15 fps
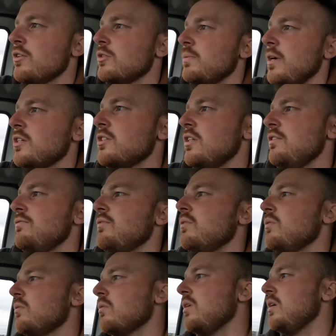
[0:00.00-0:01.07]
especially
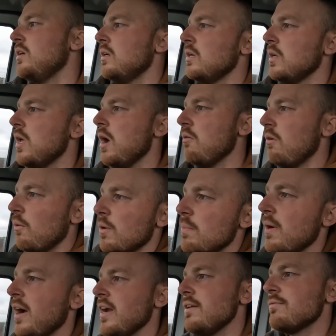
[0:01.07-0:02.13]
for what we
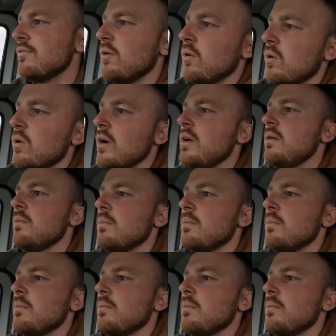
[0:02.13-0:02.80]
paid for it.